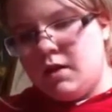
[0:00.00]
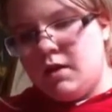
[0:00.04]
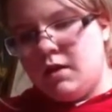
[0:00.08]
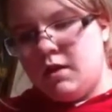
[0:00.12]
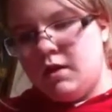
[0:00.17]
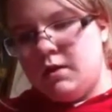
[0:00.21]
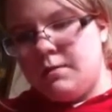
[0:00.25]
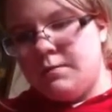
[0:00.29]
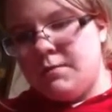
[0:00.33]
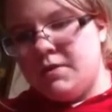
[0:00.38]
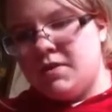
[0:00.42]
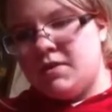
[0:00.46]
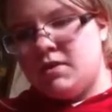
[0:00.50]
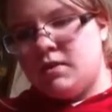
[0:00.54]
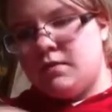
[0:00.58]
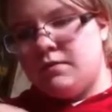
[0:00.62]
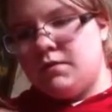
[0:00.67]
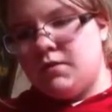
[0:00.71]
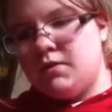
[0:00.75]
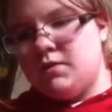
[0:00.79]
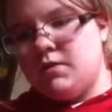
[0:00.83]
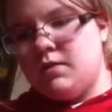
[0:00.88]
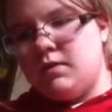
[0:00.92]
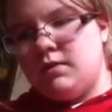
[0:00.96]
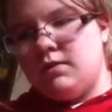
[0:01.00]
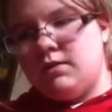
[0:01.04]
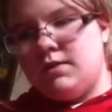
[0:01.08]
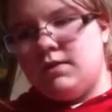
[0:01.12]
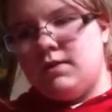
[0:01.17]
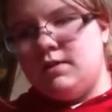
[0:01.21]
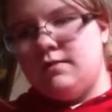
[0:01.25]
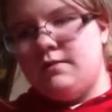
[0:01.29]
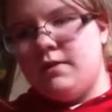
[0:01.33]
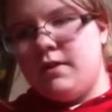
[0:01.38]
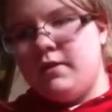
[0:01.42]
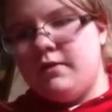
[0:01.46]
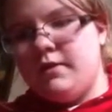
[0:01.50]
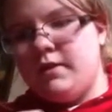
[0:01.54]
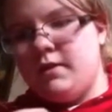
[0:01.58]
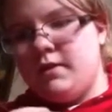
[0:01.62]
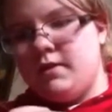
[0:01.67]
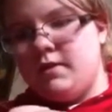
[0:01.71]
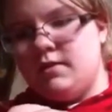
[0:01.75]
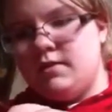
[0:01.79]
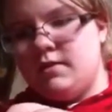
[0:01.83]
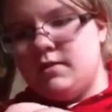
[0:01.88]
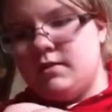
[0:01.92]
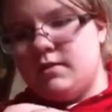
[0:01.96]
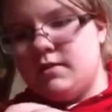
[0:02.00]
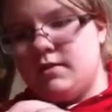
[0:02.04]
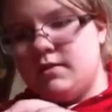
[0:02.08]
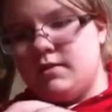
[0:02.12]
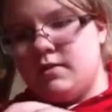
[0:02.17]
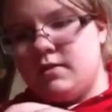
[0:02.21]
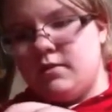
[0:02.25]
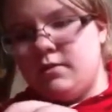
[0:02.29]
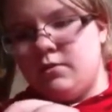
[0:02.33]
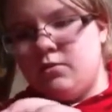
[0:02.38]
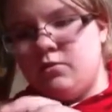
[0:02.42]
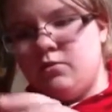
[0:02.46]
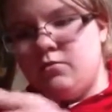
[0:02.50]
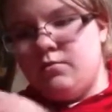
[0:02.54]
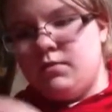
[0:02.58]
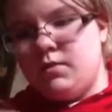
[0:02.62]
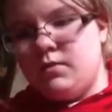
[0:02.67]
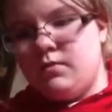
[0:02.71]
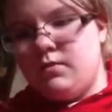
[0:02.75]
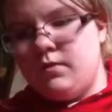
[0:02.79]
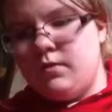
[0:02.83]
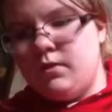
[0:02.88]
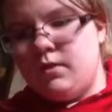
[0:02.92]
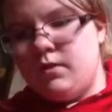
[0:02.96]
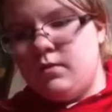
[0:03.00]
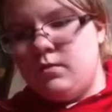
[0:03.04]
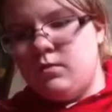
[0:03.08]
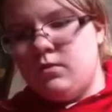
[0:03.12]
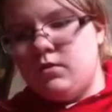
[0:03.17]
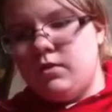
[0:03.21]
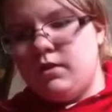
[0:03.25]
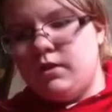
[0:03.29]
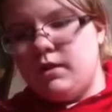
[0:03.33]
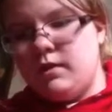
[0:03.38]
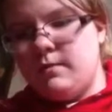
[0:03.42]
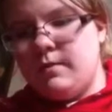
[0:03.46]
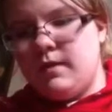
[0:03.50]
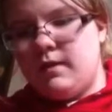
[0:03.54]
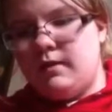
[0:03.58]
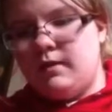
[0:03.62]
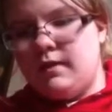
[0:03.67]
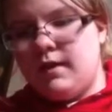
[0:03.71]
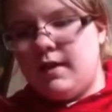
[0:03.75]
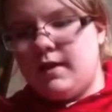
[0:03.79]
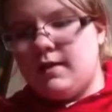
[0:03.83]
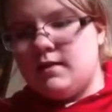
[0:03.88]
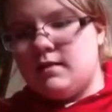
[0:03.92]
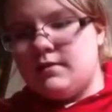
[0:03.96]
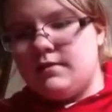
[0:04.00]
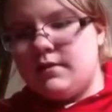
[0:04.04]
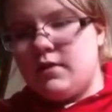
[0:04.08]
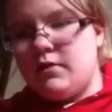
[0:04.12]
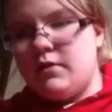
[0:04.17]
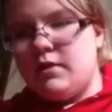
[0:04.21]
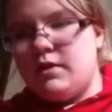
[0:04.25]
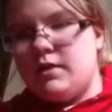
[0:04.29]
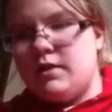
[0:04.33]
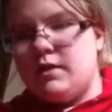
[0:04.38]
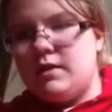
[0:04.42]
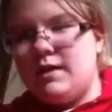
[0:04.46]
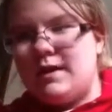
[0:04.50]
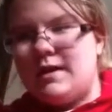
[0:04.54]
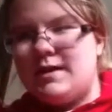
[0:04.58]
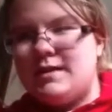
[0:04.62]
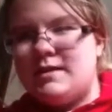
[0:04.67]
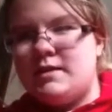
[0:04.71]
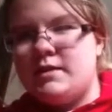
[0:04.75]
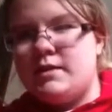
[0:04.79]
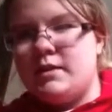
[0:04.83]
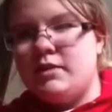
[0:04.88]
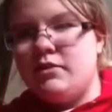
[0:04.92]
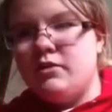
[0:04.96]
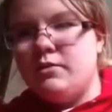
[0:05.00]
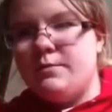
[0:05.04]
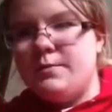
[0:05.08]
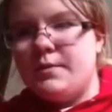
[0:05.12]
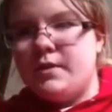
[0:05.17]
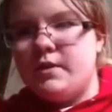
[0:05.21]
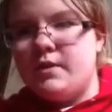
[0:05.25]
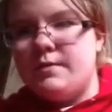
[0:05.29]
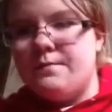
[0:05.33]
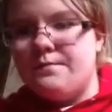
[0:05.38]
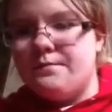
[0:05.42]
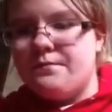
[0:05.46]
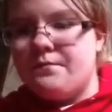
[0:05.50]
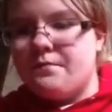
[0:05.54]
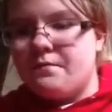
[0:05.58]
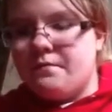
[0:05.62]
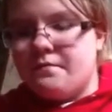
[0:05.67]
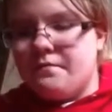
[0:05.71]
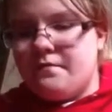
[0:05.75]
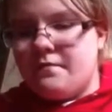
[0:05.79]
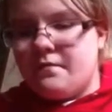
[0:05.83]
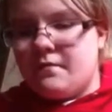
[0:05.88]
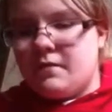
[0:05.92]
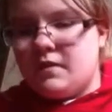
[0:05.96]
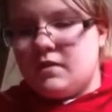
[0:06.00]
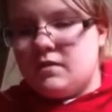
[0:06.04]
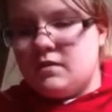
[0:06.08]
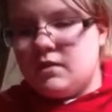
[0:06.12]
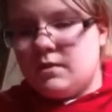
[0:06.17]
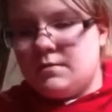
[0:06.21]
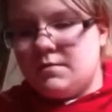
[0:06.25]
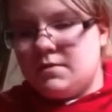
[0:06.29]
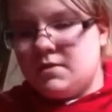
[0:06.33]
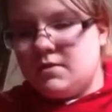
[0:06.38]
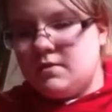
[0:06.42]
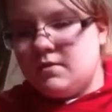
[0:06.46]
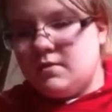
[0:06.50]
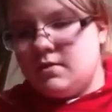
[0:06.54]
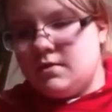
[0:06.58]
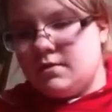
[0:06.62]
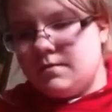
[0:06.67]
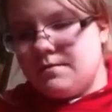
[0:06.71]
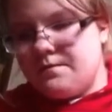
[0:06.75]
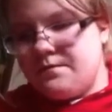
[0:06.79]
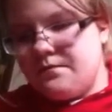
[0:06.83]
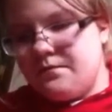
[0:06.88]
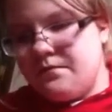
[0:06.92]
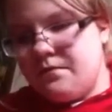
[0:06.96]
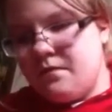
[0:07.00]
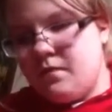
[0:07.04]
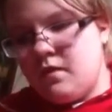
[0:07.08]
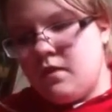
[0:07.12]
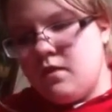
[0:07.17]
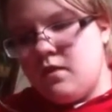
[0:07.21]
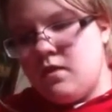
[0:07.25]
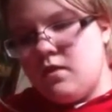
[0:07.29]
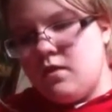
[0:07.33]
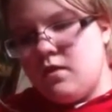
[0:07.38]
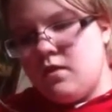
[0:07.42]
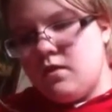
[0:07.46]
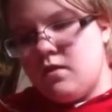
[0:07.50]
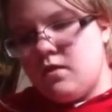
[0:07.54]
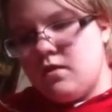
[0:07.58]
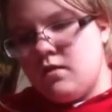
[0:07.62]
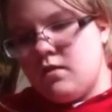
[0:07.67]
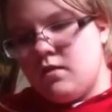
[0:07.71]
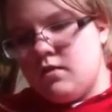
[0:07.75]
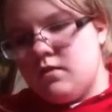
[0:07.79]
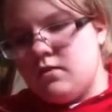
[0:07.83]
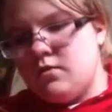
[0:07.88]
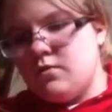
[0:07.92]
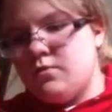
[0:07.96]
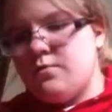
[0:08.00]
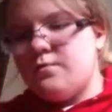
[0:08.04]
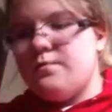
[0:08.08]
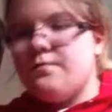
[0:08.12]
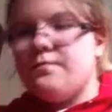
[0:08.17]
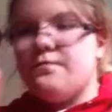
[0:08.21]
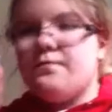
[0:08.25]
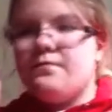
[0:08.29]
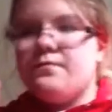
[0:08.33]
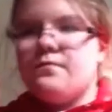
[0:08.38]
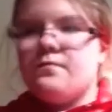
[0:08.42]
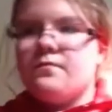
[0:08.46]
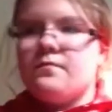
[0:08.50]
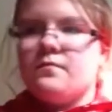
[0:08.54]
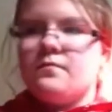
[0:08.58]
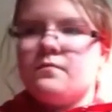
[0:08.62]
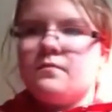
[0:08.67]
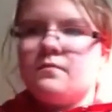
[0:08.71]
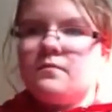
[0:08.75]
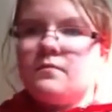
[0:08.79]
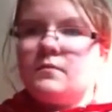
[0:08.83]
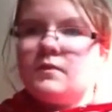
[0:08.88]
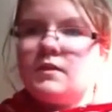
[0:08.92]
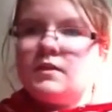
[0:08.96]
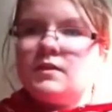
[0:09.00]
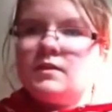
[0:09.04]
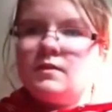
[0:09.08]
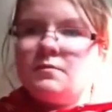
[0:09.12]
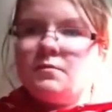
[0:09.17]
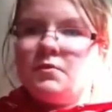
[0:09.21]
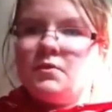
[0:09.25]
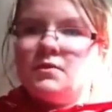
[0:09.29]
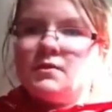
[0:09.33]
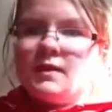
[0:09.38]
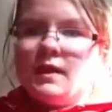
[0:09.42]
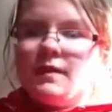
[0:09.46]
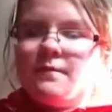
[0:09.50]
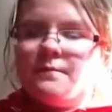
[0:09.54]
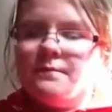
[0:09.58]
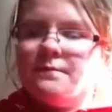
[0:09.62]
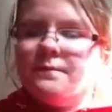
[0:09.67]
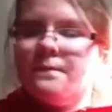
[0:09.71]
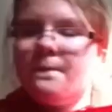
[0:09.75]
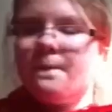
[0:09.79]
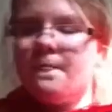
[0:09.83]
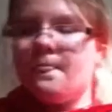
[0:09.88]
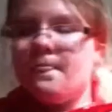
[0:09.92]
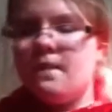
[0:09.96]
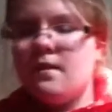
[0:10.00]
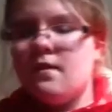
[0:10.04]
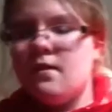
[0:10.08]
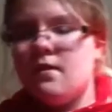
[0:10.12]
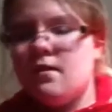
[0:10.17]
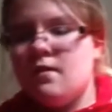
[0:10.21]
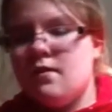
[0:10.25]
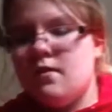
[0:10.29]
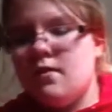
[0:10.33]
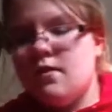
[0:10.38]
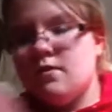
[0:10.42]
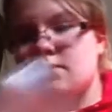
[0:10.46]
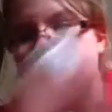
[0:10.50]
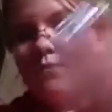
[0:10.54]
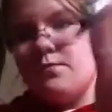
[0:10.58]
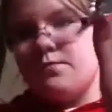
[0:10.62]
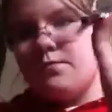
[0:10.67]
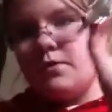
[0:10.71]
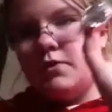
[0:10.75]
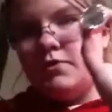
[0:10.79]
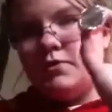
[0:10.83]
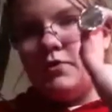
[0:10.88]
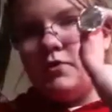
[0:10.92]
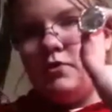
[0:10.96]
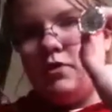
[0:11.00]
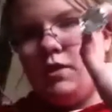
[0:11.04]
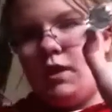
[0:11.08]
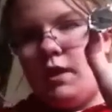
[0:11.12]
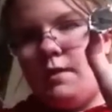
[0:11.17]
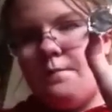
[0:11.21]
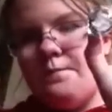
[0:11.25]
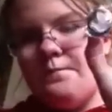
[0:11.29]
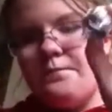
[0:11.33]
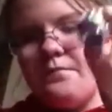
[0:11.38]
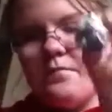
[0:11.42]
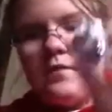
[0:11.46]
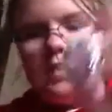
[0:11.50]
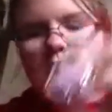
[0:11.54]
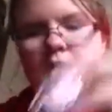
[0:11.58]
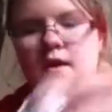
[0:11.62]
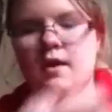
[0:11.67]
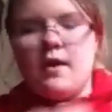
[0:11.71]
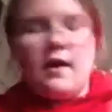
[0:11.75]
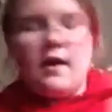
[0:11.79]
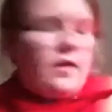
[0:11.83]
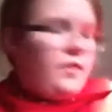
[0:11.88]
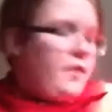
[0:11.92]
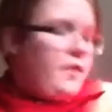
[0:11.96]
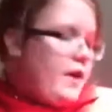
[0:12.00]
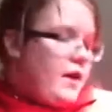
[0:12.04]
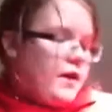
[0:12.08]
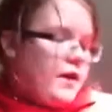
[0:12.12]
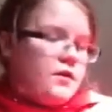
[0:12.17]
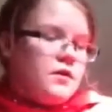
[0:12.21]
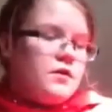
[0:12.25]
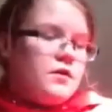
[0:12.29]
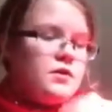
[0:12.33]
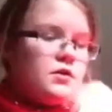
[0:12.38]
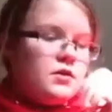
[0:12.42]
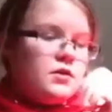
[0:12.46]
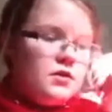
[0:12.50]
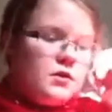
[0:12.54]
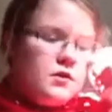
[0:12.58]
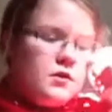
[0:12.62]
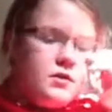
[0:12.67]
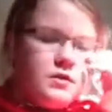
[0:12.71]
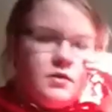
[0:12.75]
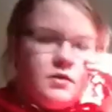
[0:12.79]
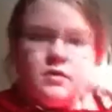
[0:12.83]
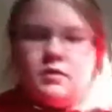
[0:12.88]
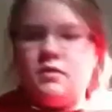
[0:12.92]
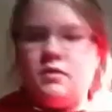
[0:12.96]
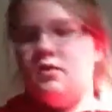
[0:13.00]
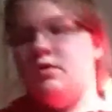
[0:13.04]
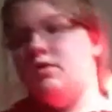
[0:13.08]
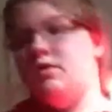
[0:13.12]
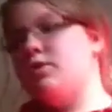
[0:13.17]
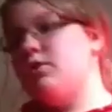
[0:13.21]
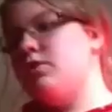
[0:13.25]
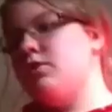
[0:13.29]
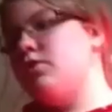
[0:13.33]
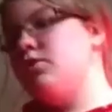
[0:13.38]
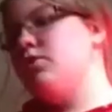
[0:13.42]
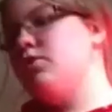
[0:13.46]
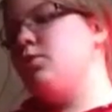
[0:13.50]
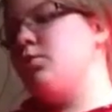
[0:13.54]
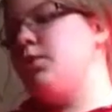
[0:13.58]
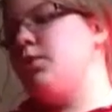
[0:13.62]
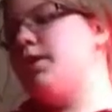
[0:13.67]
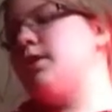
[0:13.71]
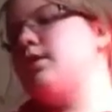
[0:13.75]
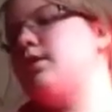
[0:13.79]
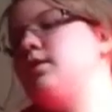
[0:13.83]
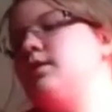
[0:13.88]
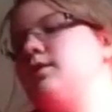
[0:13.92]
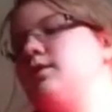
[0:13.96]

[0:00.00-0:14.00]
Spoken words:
This stuff doesn't leak very easily, so I wouldn't be really worried about that. It's a very thick, syrupy substance. So, simple as that. So, there's your little cup. And then, your wick